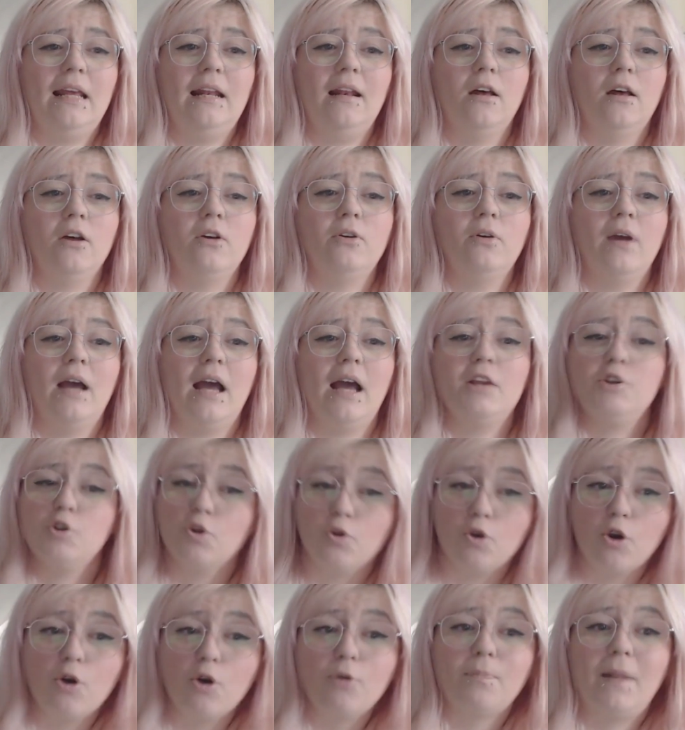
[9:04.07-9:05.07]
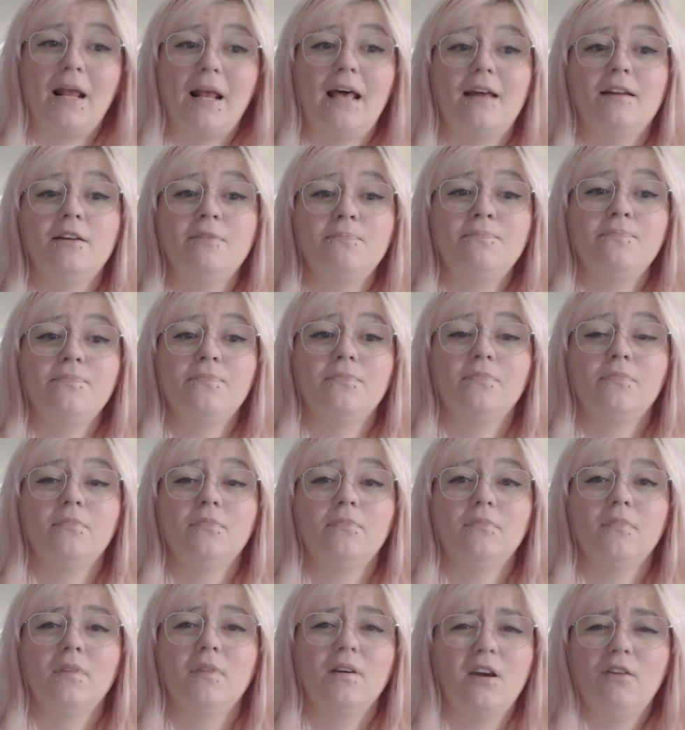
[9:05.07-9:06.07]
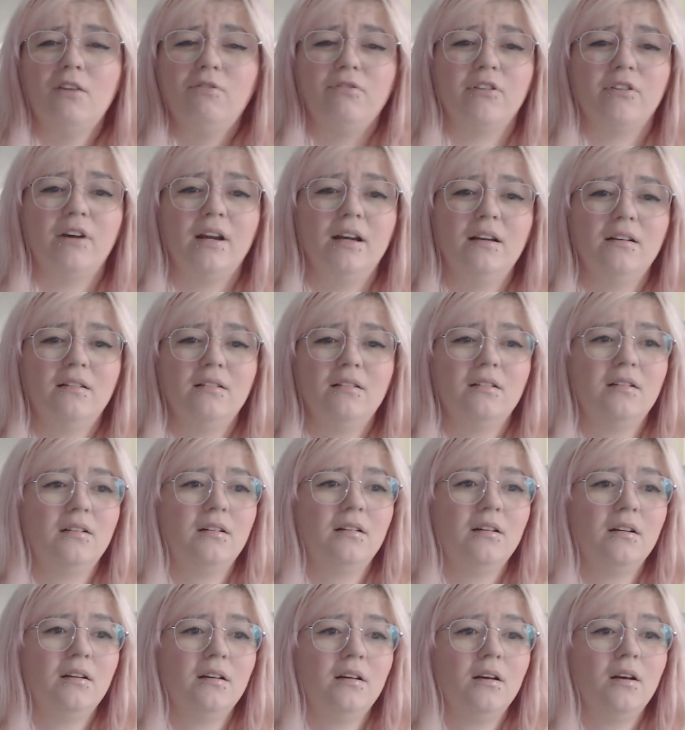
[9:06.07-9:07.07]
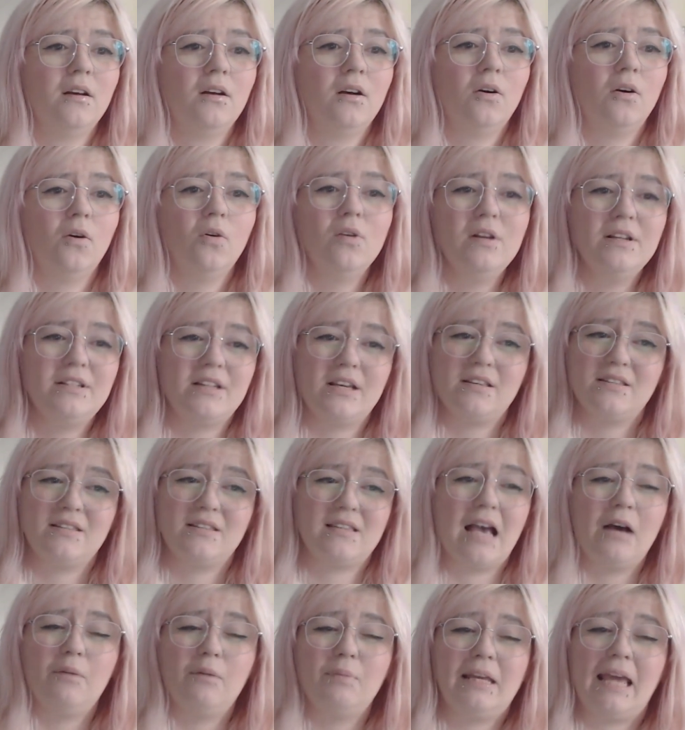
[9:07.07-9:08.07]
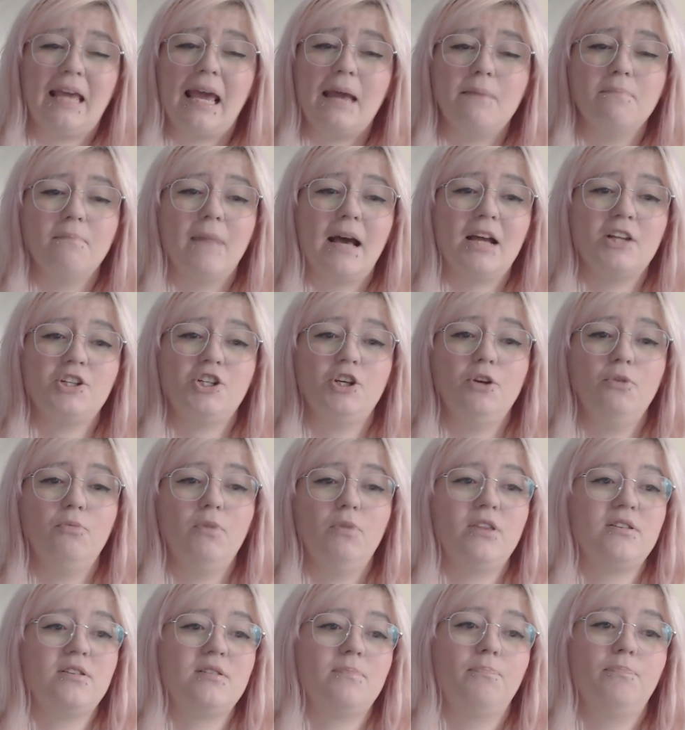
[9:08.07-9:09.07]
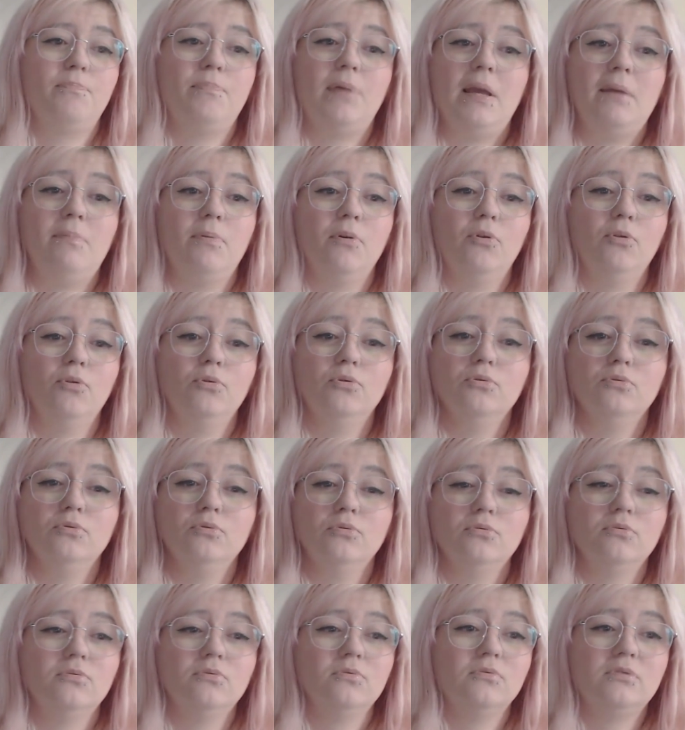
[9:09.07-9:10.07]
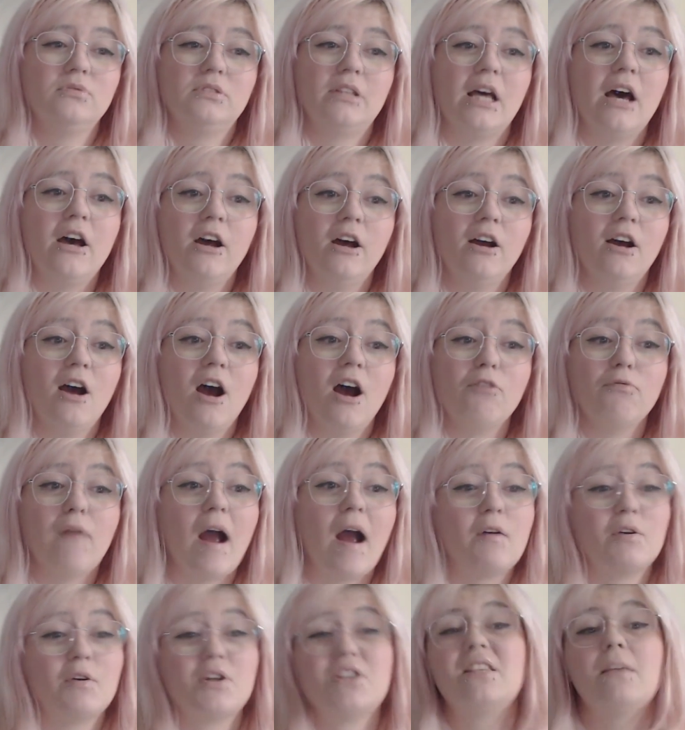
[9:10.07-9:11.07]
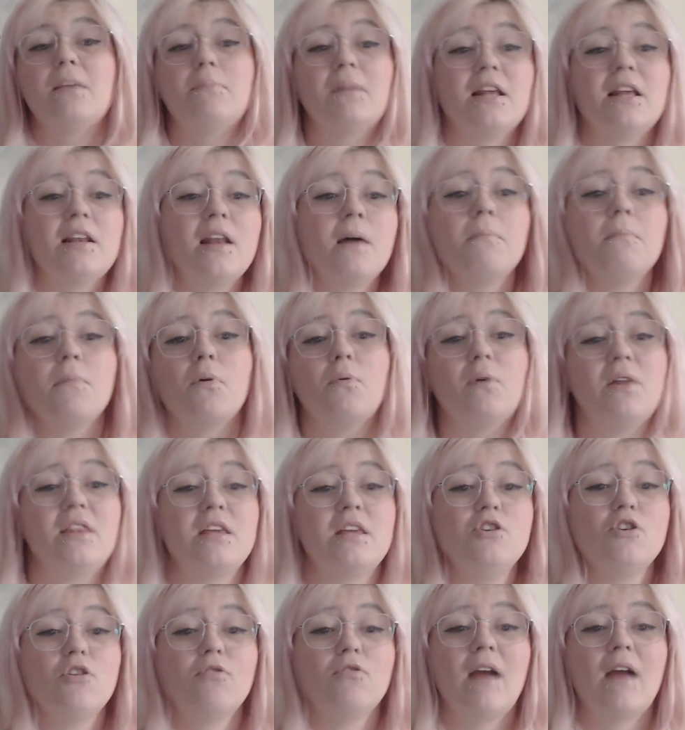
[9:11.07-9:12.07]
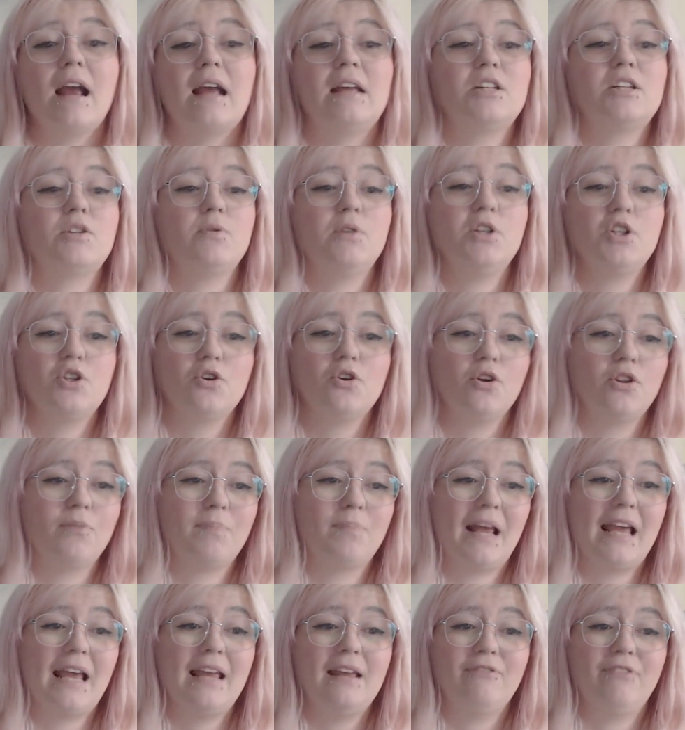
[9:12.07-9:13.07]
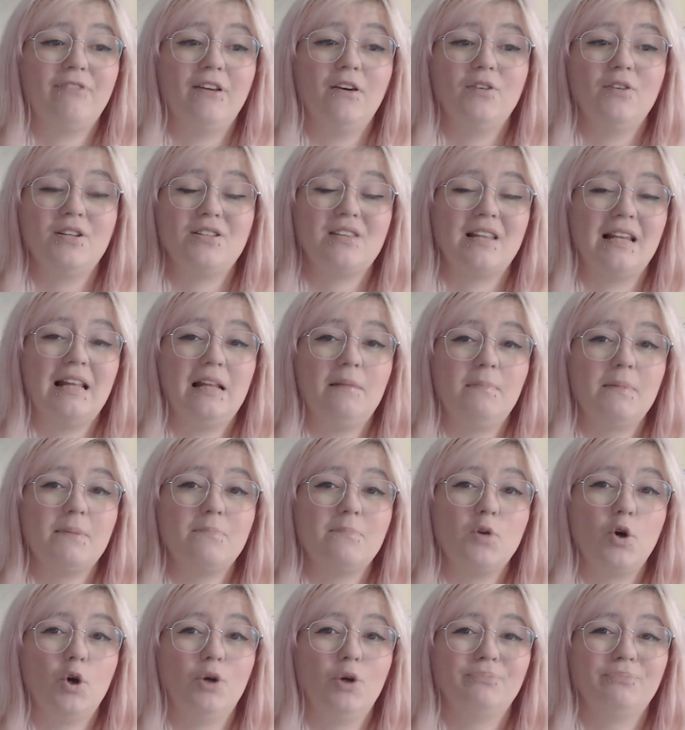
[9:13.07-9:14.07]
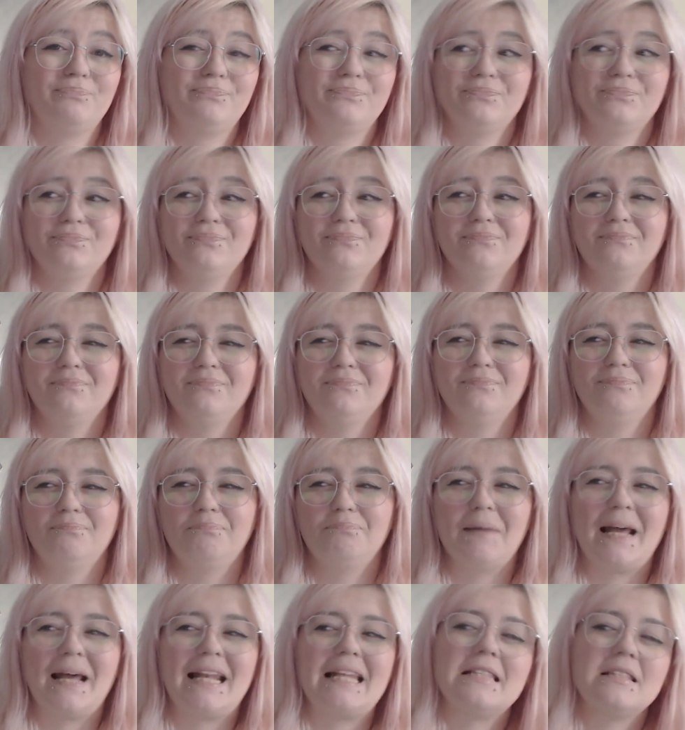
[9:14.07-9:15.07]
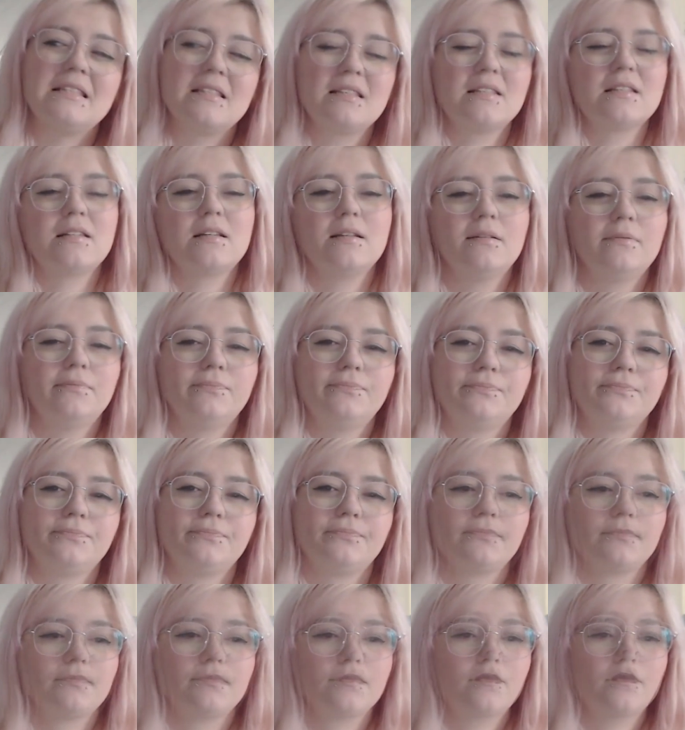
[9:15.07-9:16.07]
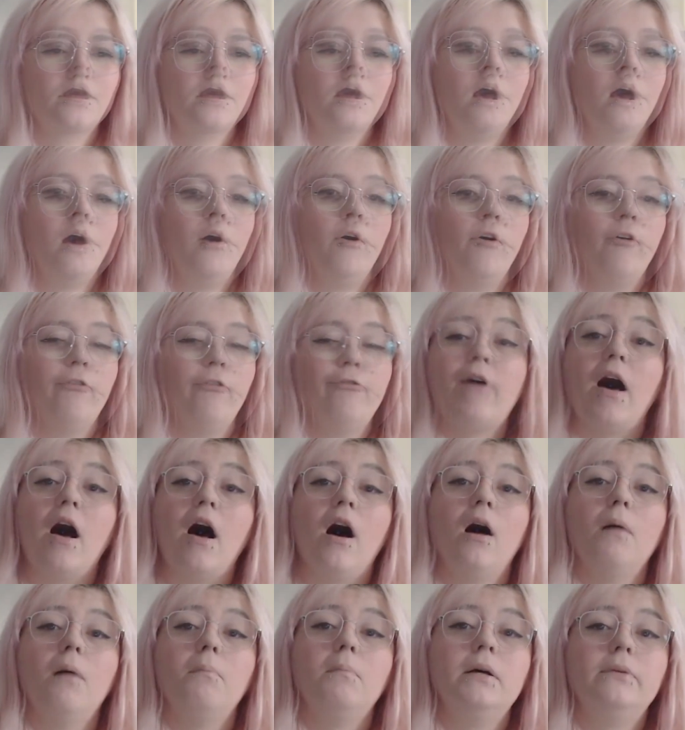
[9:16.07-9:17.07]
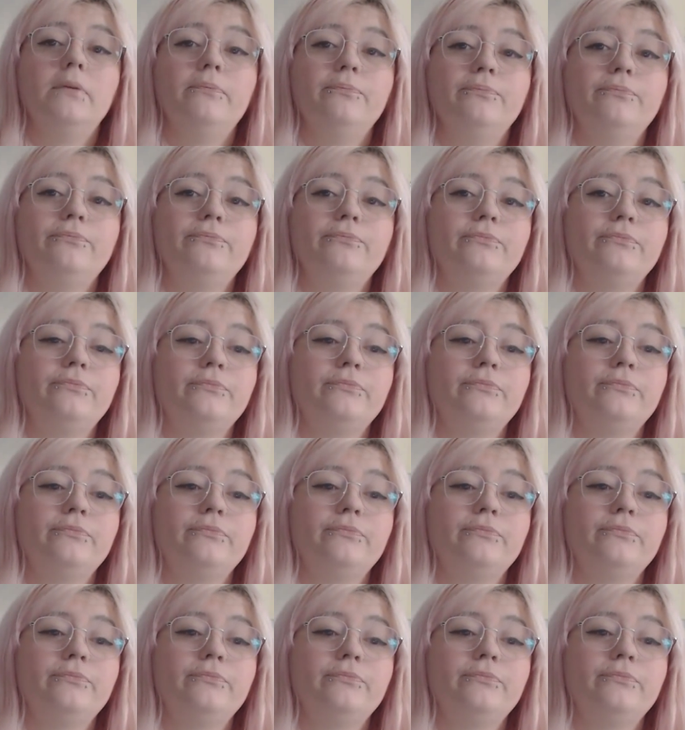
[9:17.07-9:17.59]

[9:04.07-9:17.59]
a high ELO and you're not platinum, go for it. All it does is help the game match you with people that are around a similar number within your rank to ensure the playing field is a little bit more balanced. Farm.